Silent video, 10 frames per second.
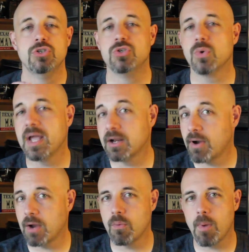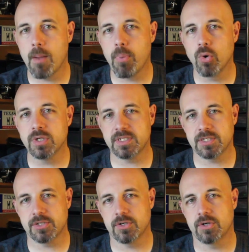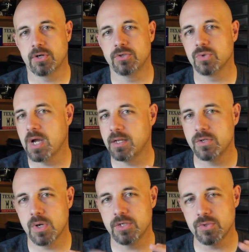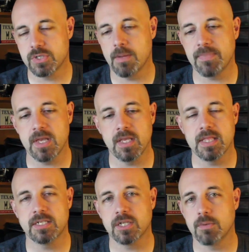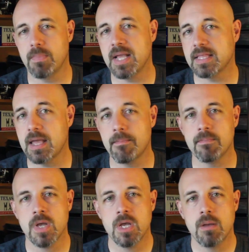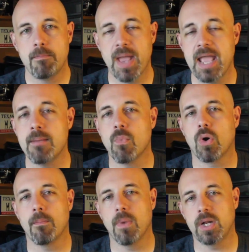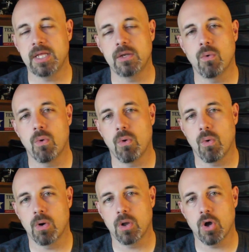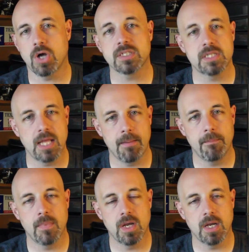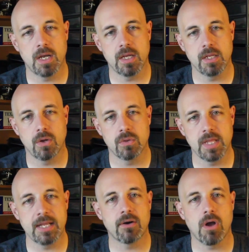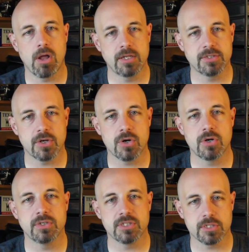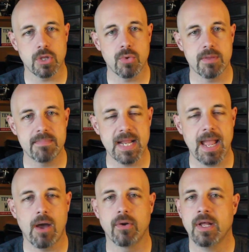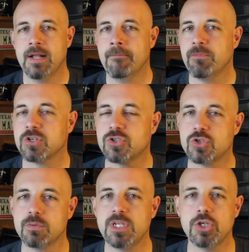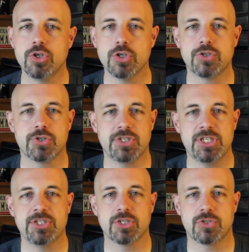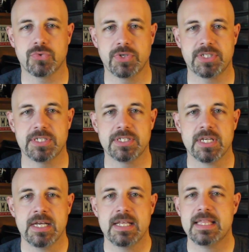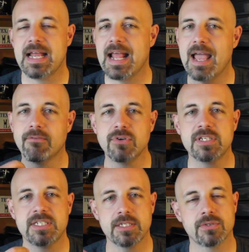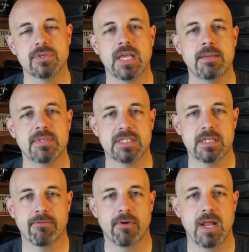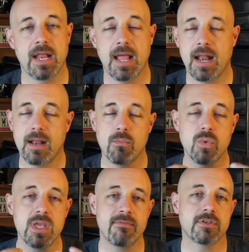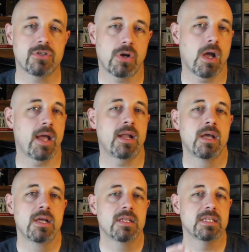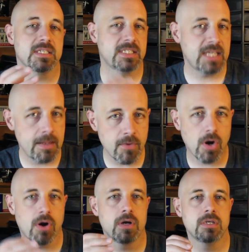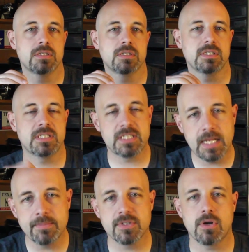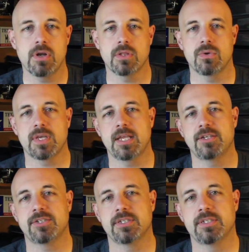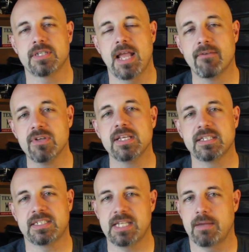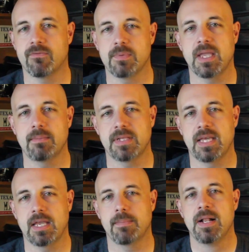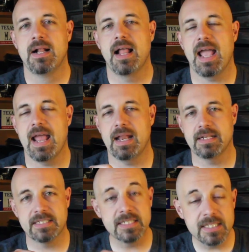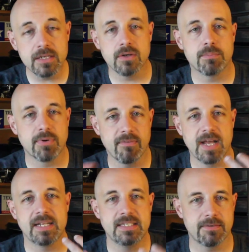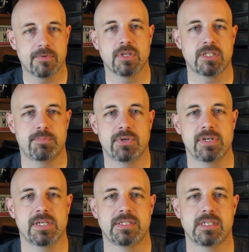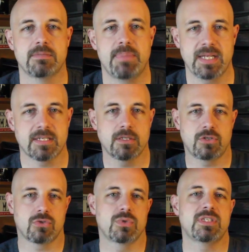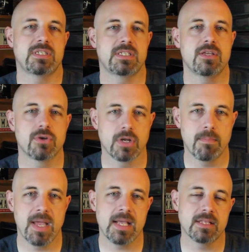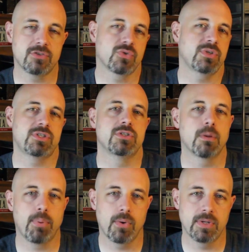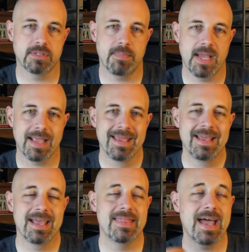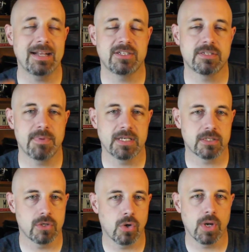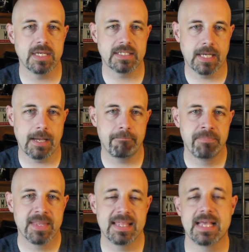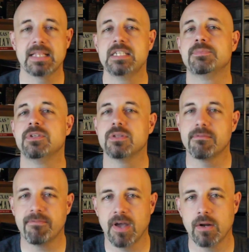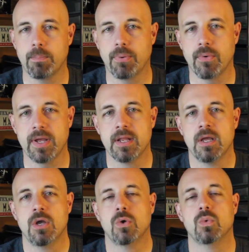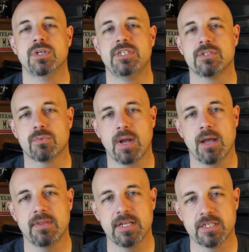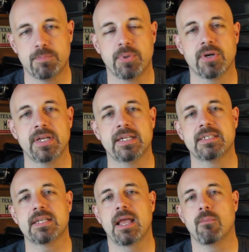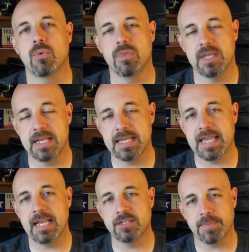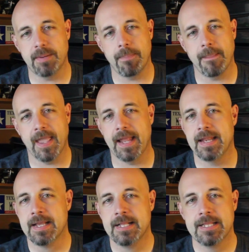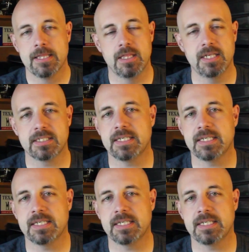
Do I interact with my opponent this turn? Do I do something that's going to make them pay more money or cost them later on in turns and slow them down? There's so many good strategic choices that every single game is different. And we even tried the same cards, the same starting locations, everything the same from game to game, and it still provided different experiences based on the choices that you're going to make and the choices your opponents make. And that just makes for a great time. And that leads me to the final point, which is around the experience and with the engagement. And this